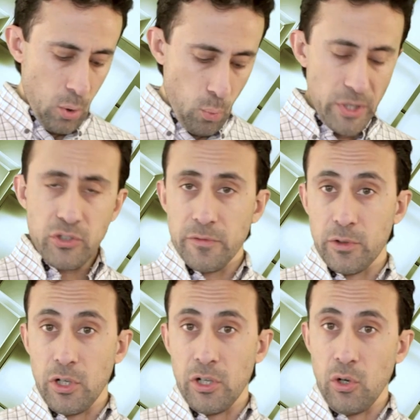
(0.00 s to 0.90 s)
Once you've
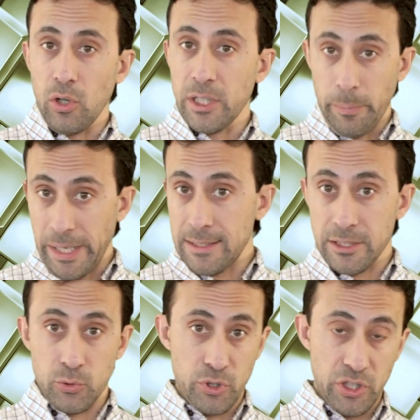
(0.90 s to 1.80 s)
done all the
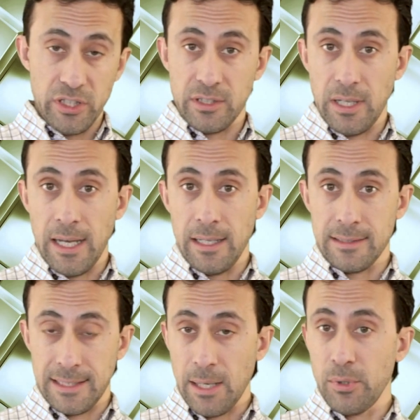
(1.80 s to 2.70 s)
basics, which is
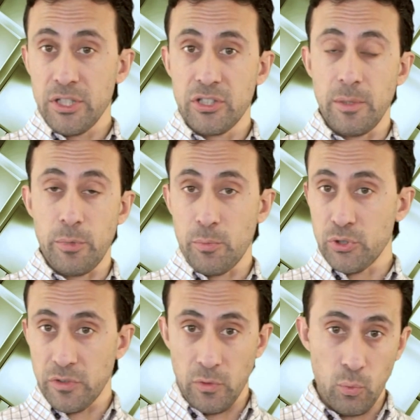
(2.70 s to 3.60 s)
establish the
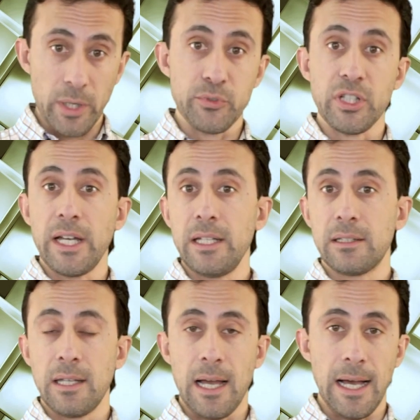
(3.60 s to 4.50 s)
purpose of the
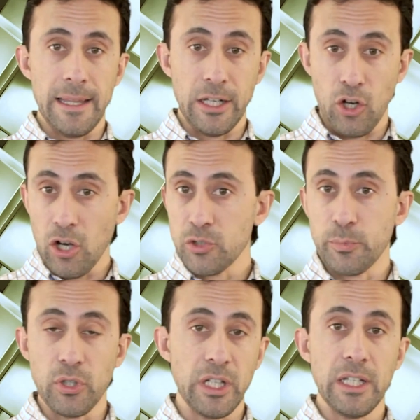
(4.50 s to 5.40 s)
website, the cost
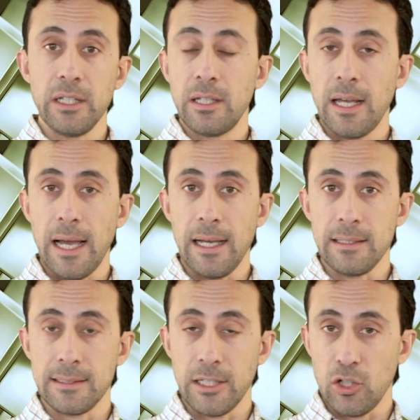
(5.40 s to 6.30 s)
per lead,
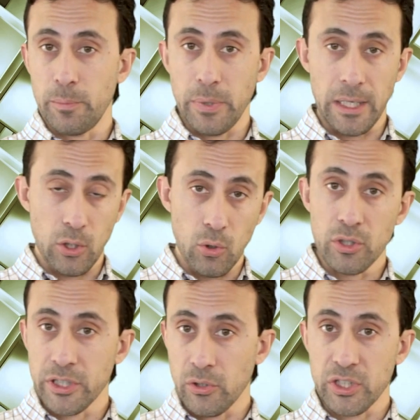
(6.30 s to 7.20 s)
and set up
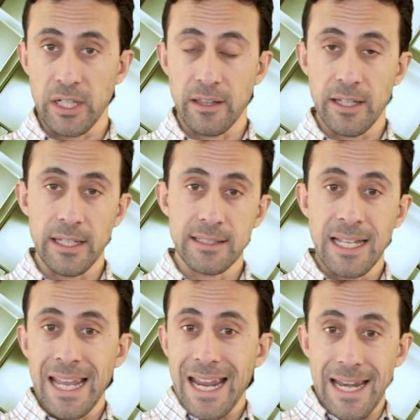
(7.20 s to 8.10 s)
goals and those kind of things,
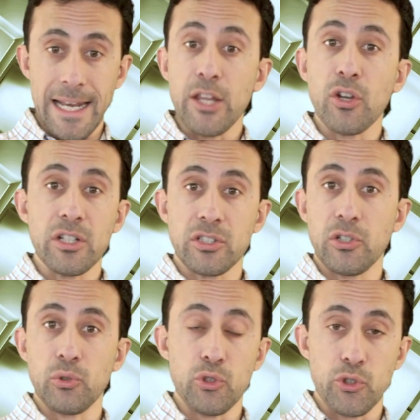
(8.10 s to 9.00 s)
now you can
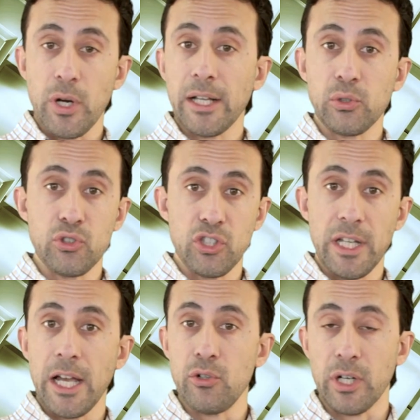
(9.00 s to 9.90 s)
start to track to see
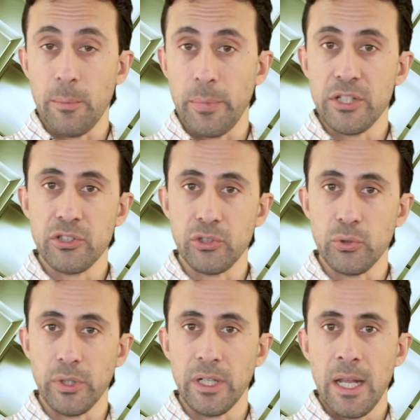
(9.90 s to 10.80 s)
how your campaigns are
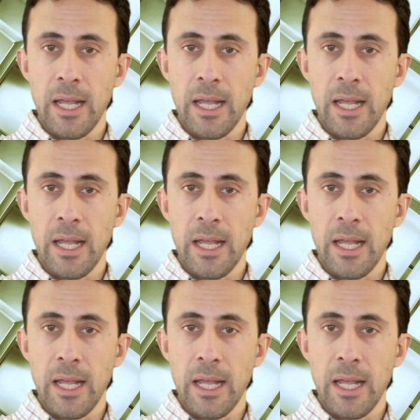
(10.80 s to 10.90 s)
doing.